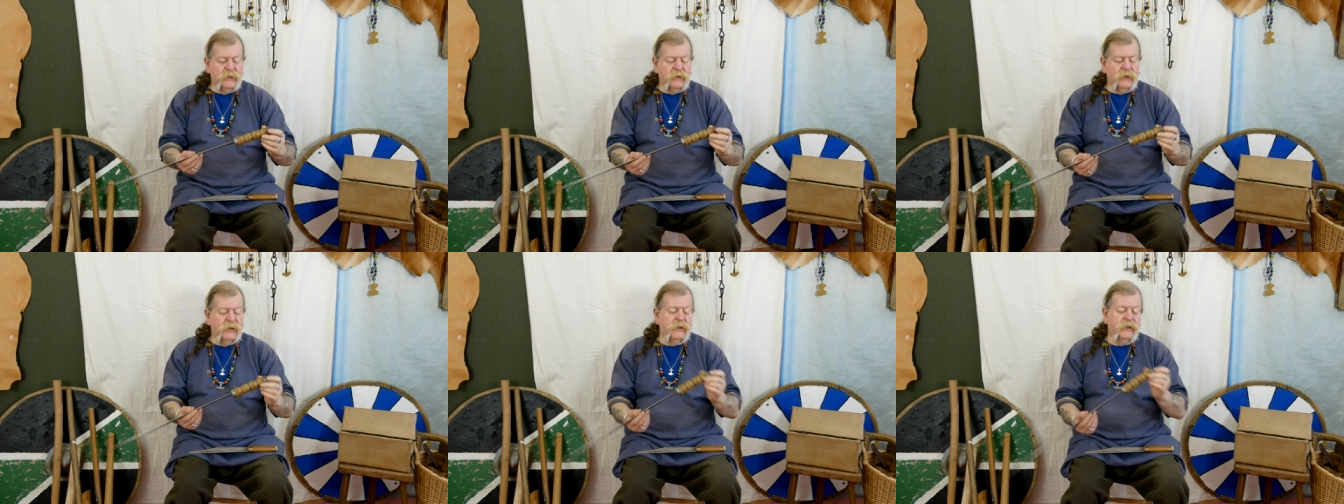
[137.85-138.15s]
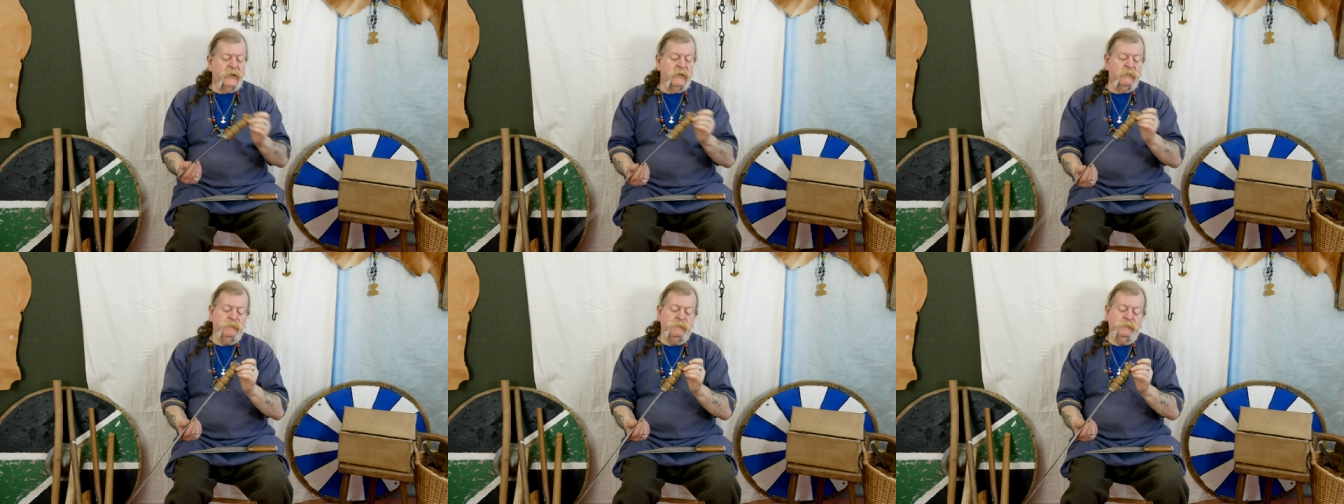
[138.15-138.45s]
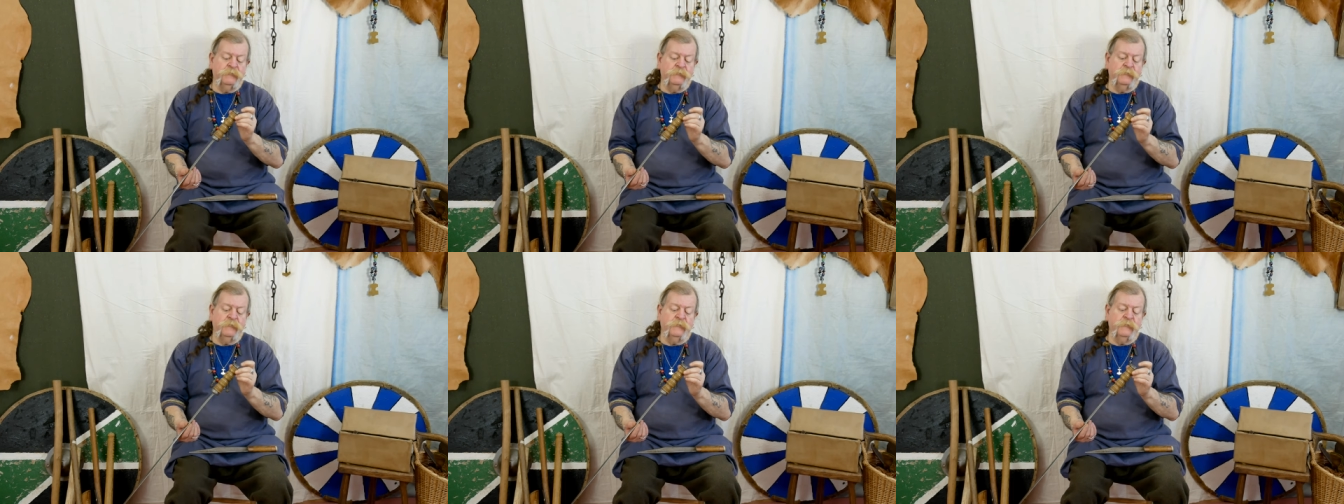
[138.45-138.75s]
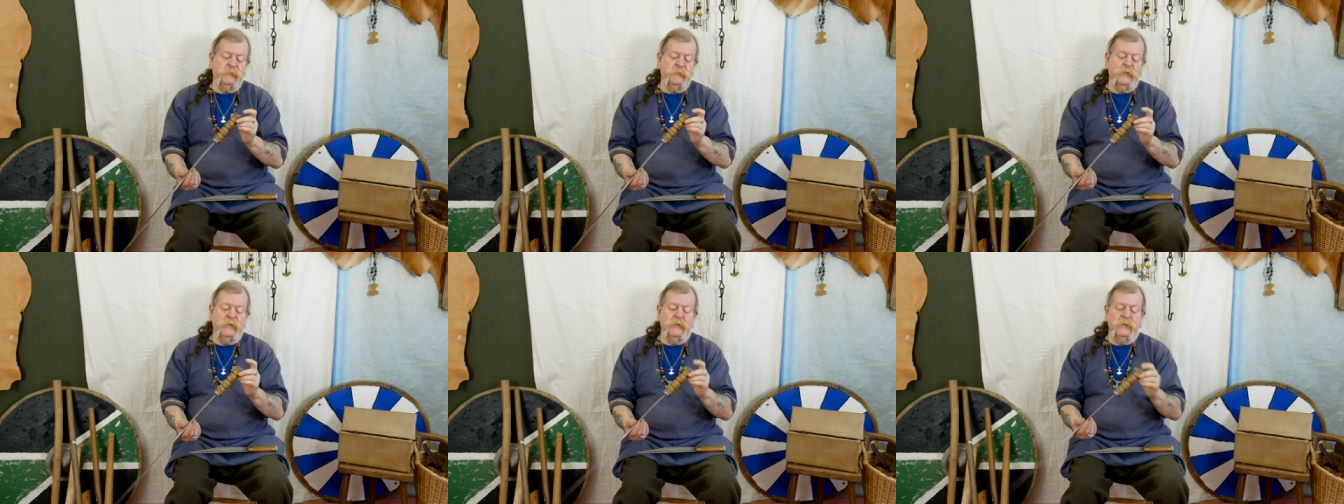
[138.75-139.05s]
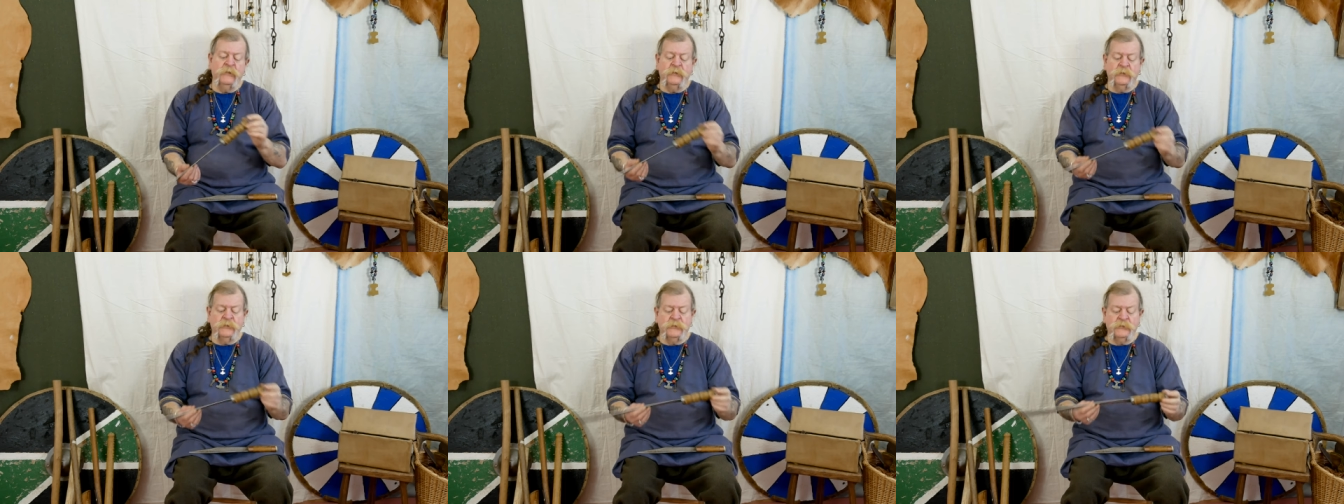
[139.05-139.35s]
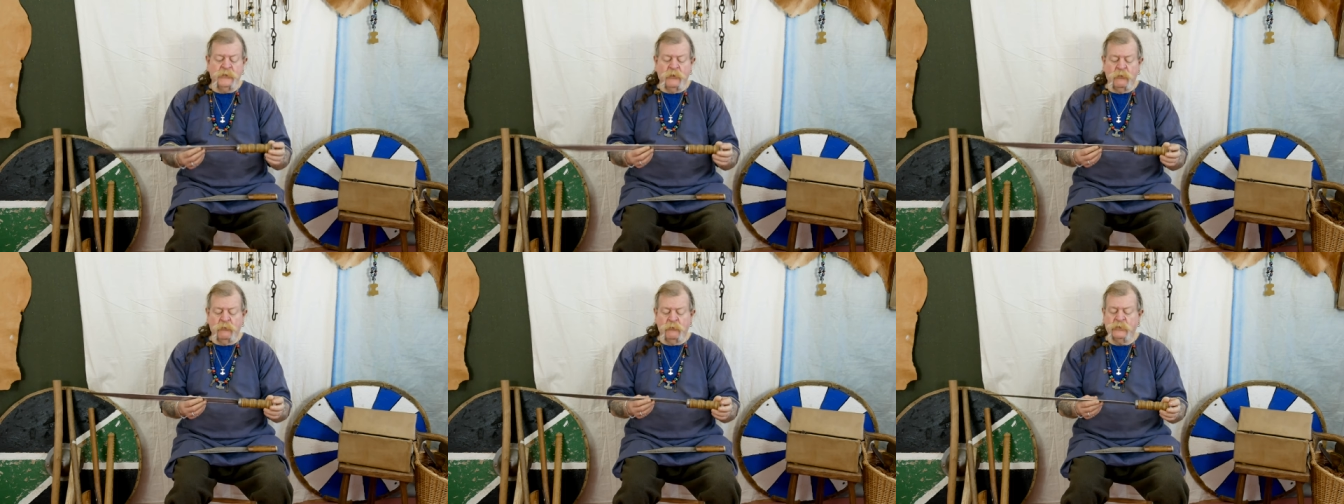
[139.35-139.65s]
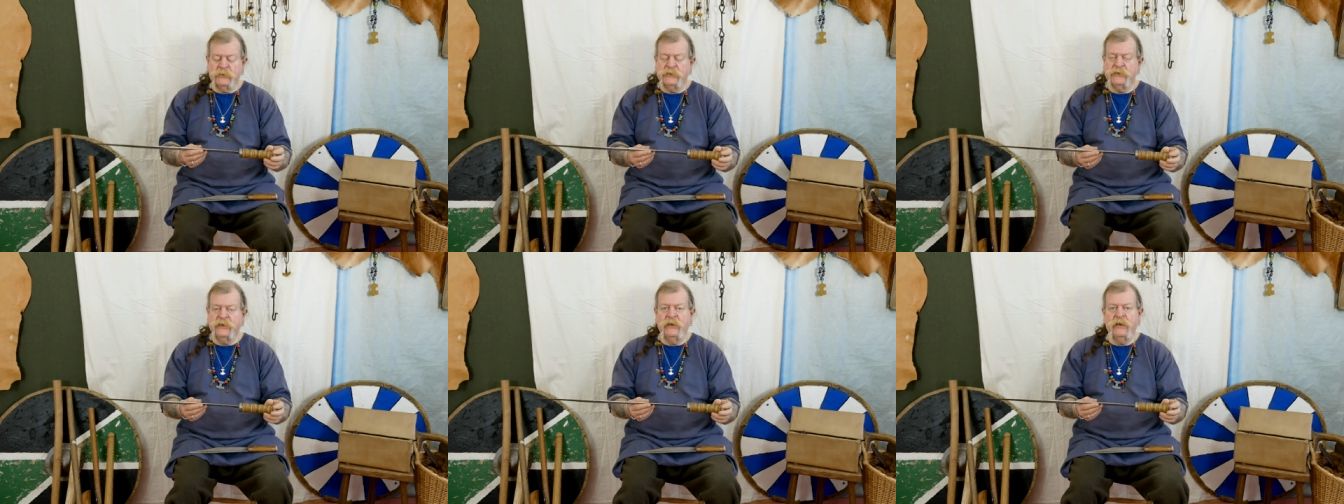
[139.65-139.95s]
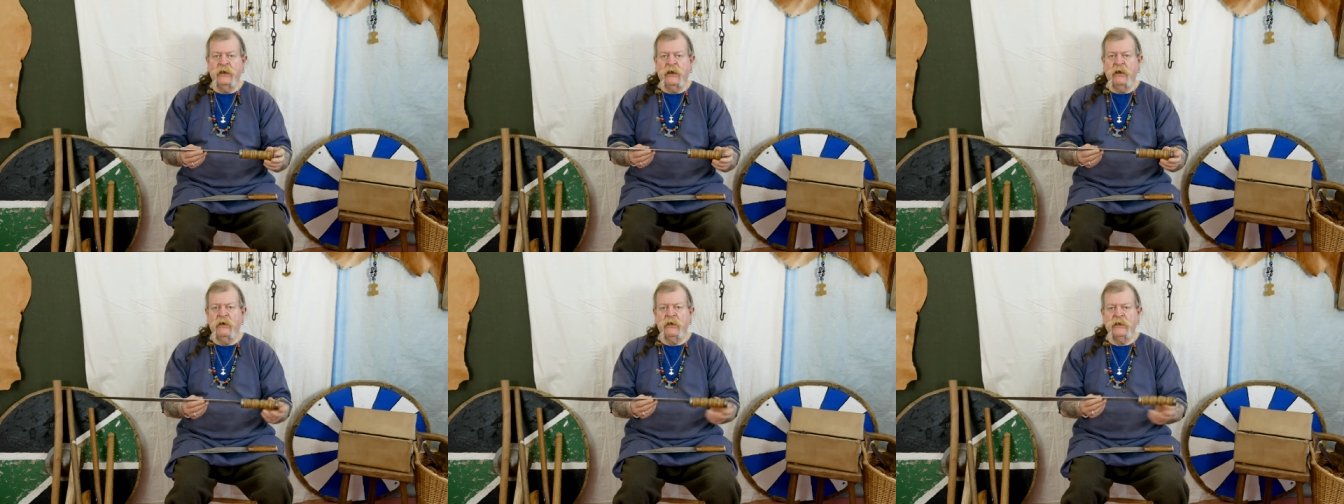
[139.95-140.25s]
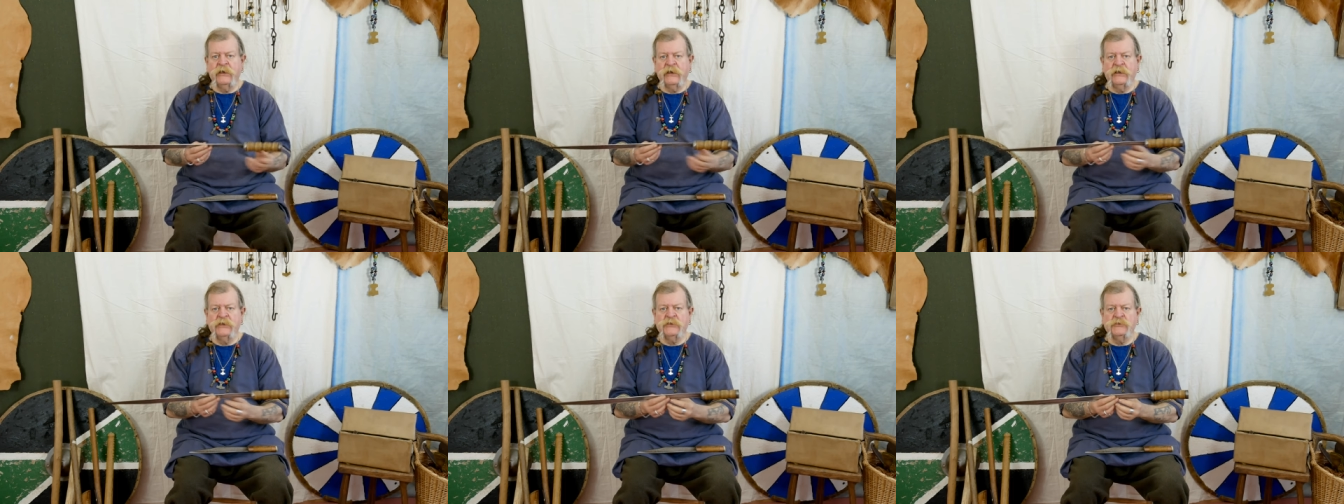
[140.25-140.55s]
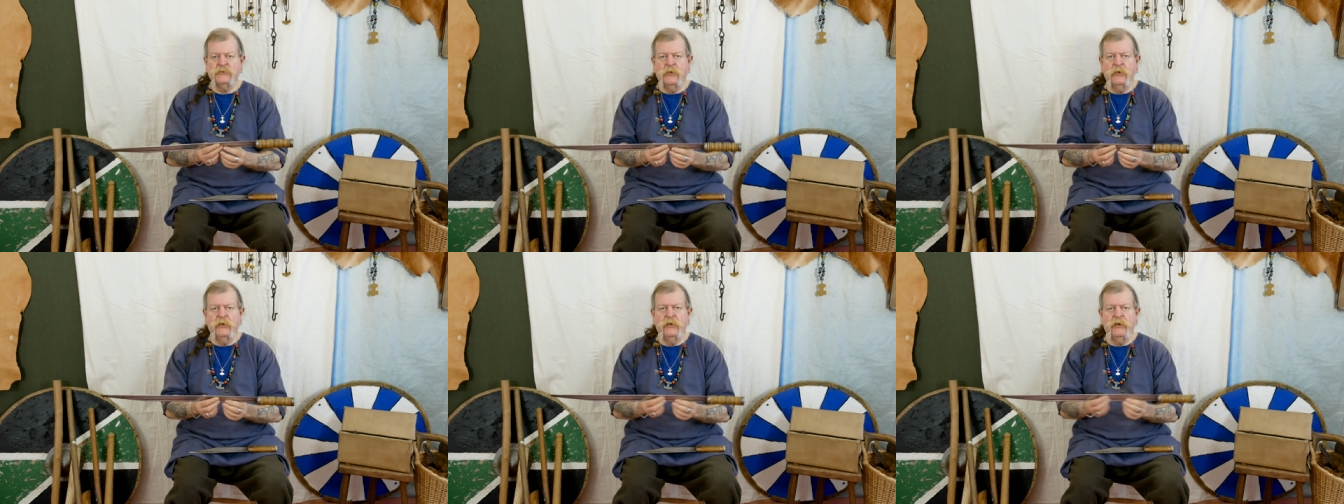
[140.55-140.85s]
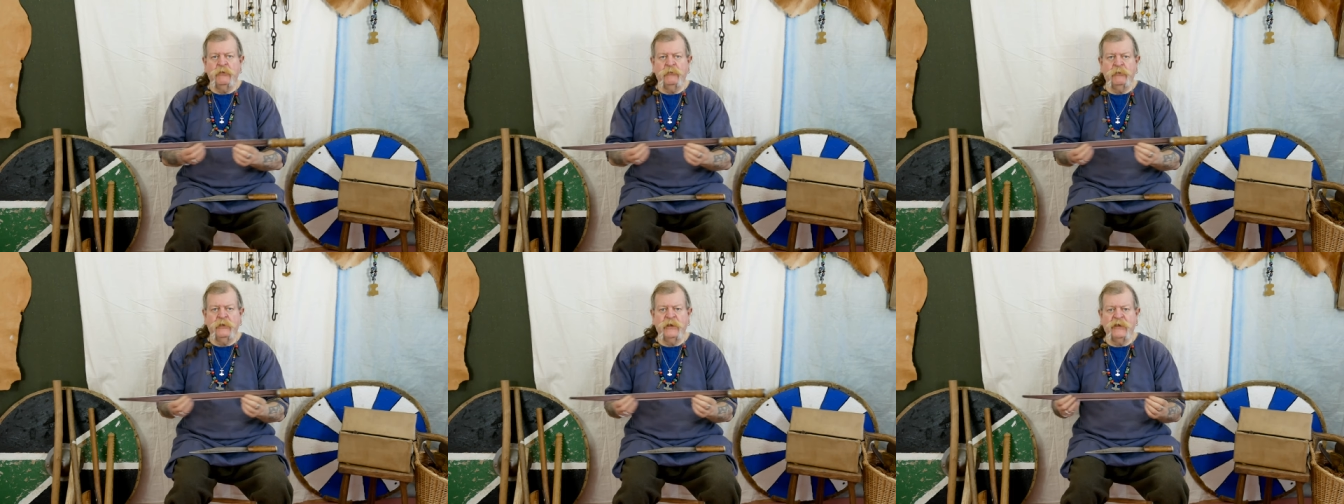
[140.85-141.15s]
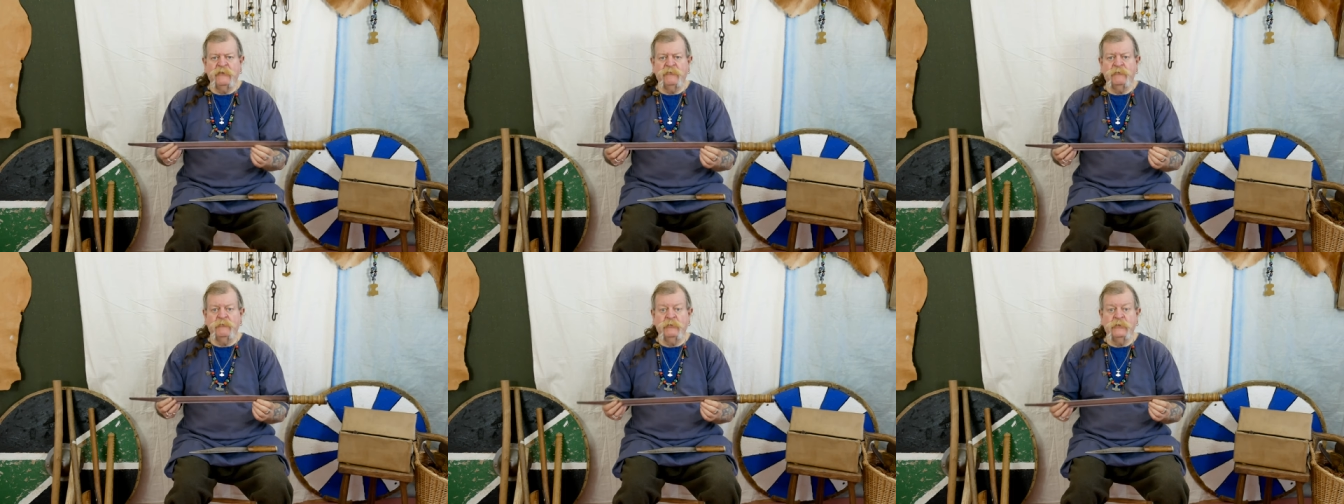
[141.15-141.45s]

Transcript: It's not what a high class warrior would have,